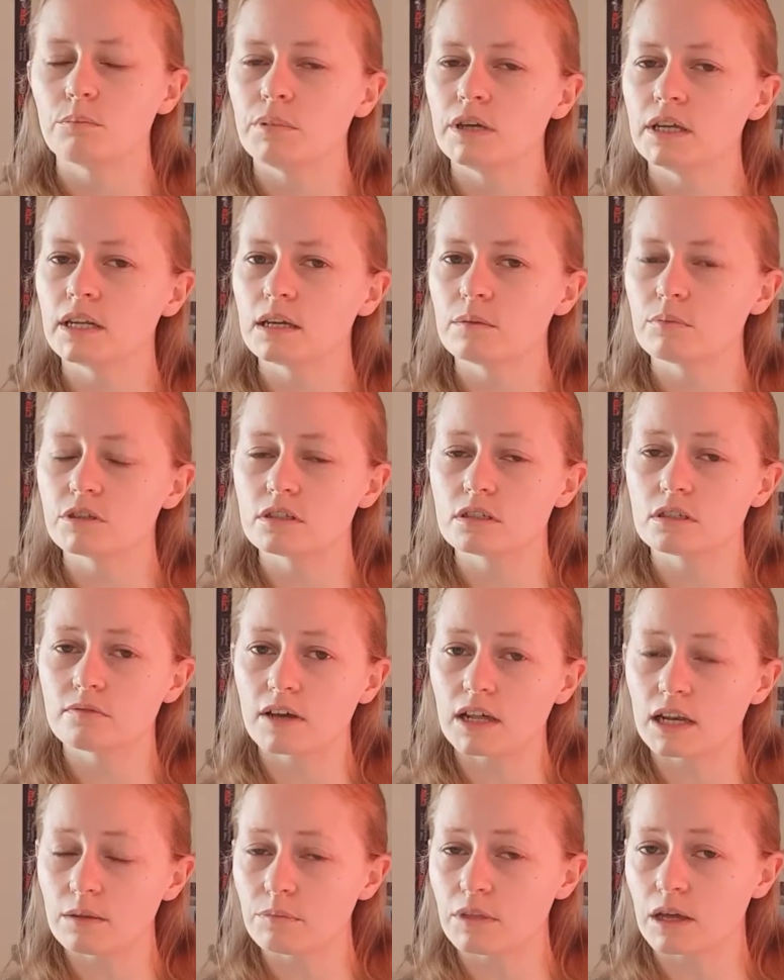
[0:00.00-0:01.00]
Being able to
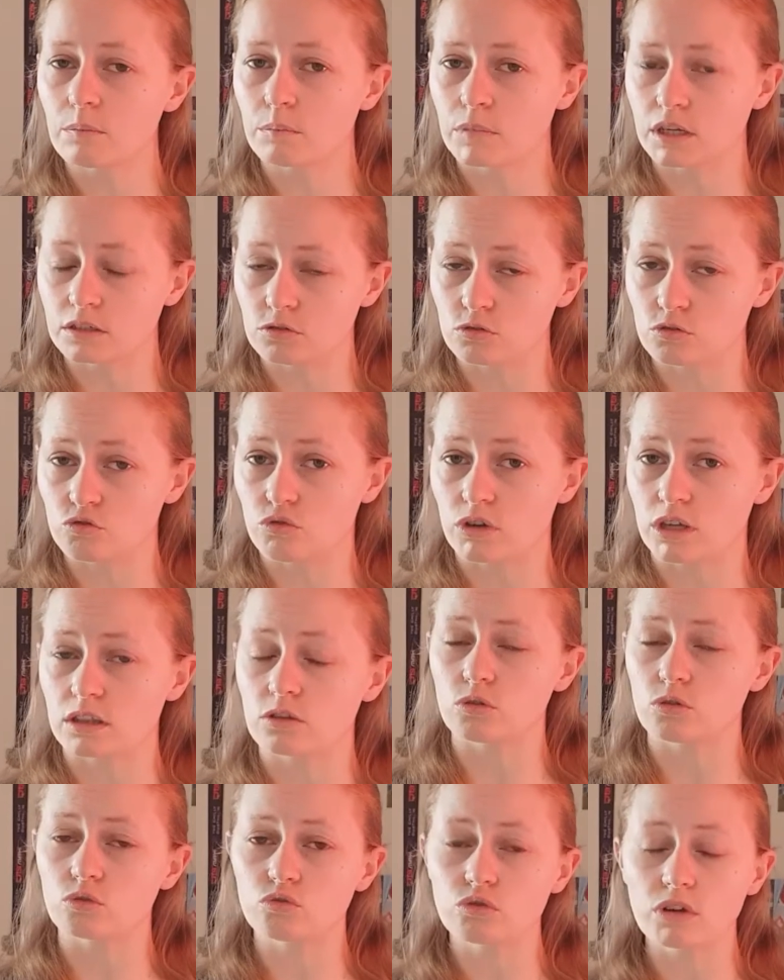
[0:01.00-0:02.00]
develop that mental strength
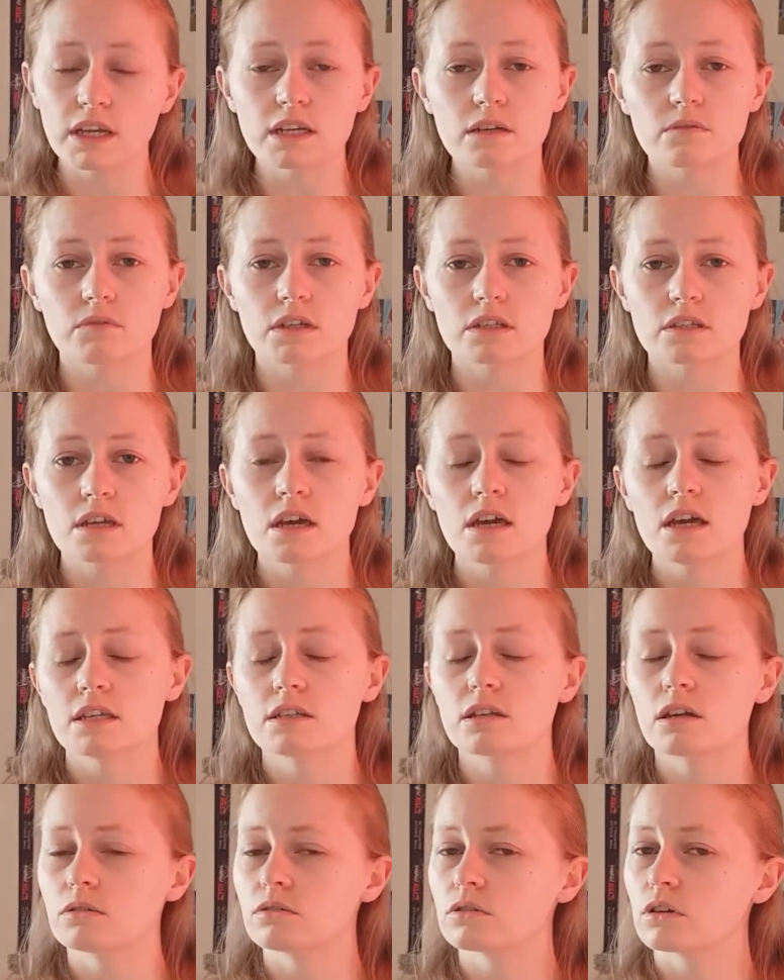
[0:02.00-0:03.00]
training runs is
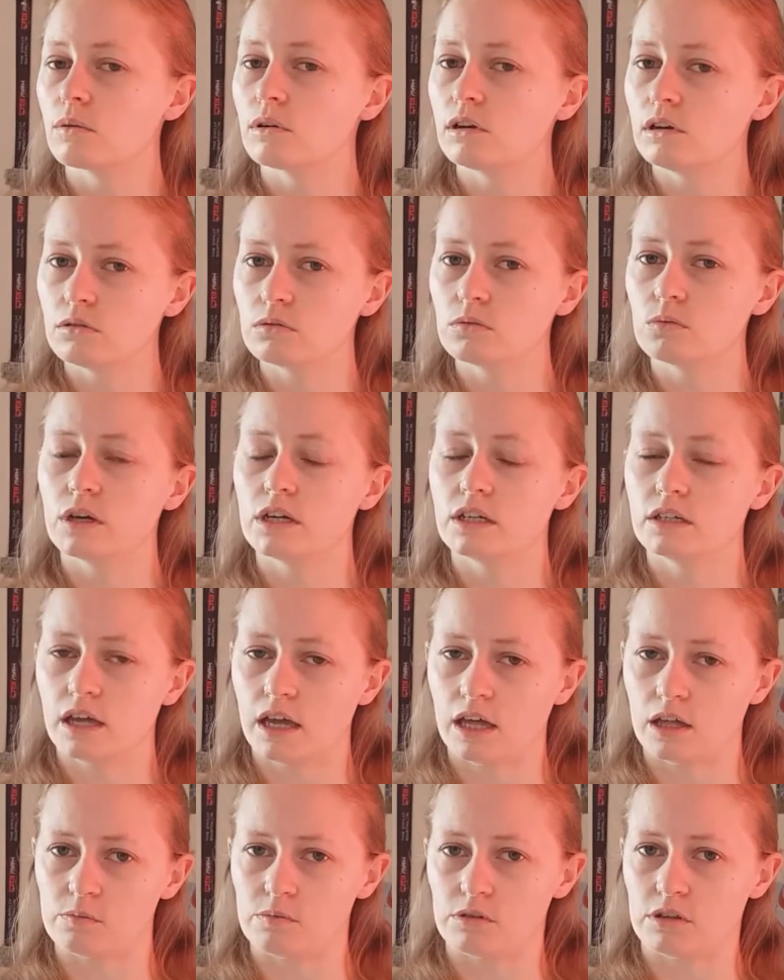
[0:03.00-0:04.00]
going to go a long way to
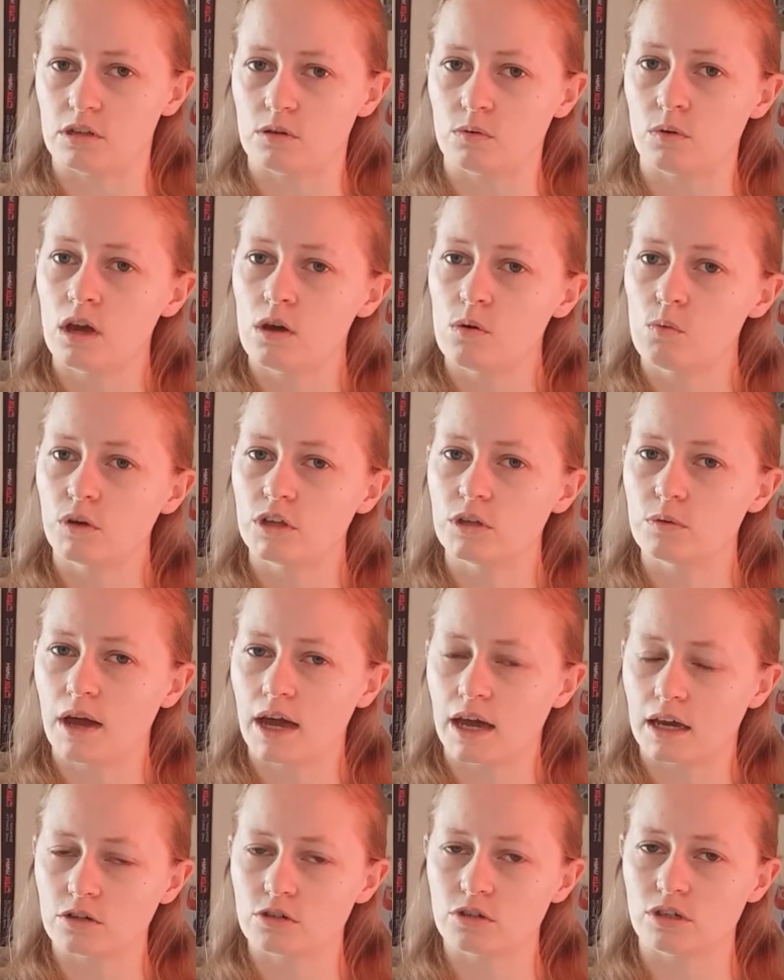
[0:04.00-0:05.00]
helping you when you
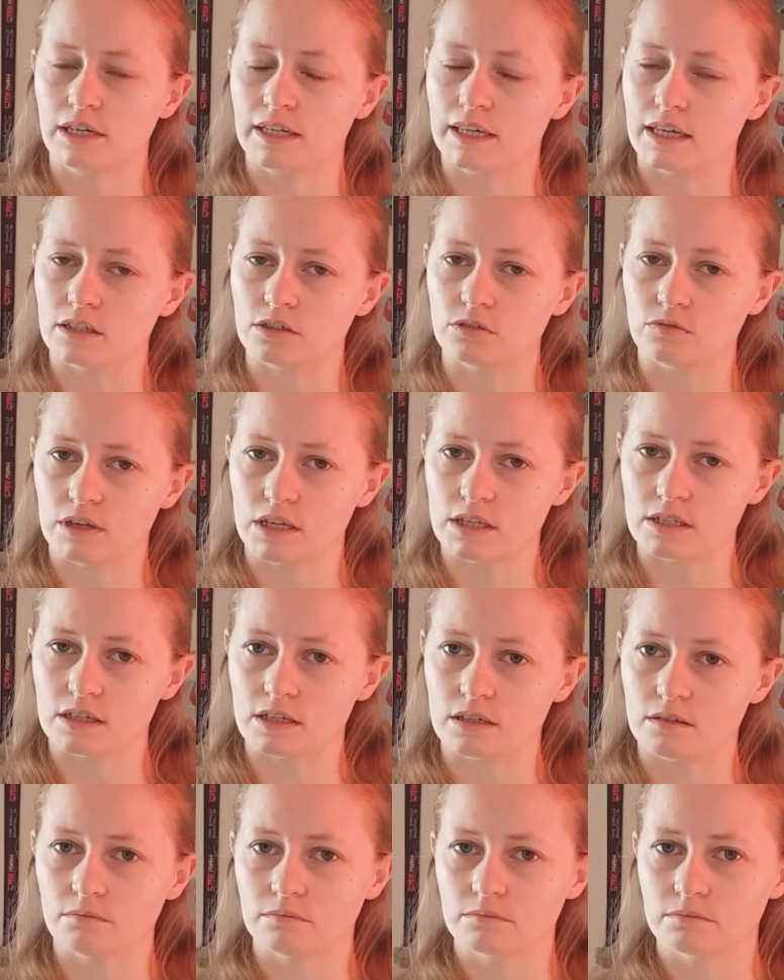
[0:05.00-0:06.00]
actually get to race
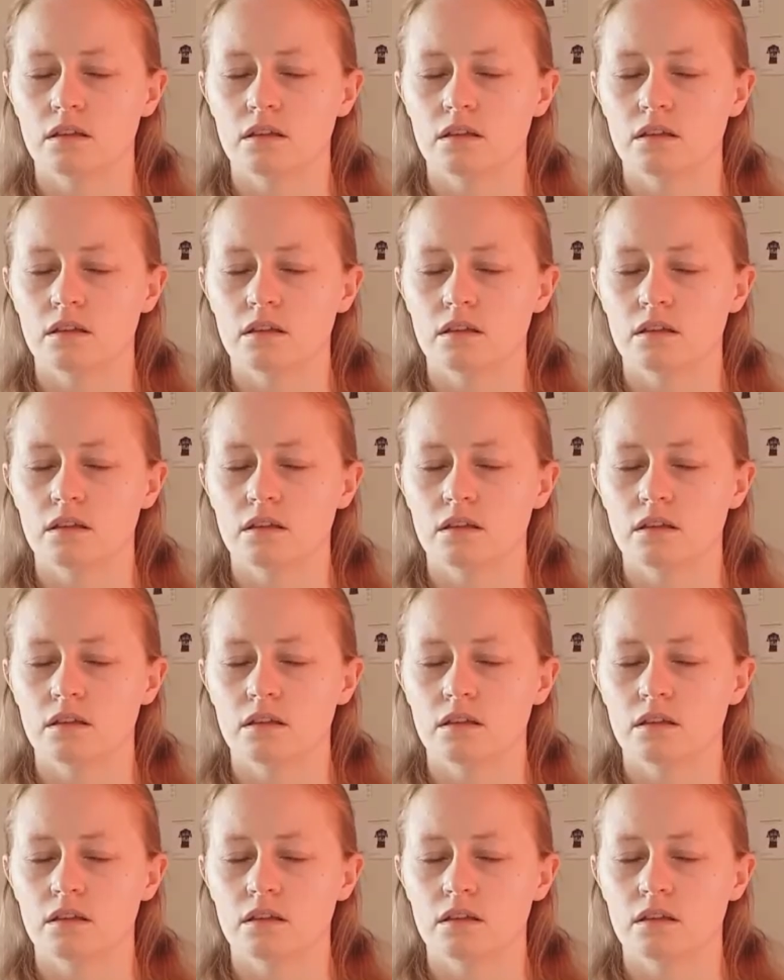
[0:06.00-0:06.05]
day.